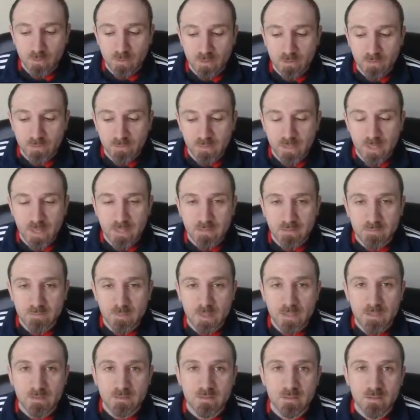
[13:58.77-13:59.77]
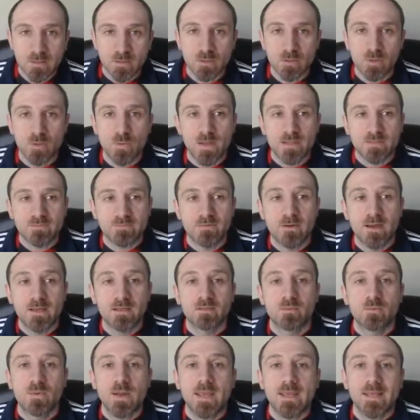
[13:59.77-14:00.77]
to create space. You can always find a way in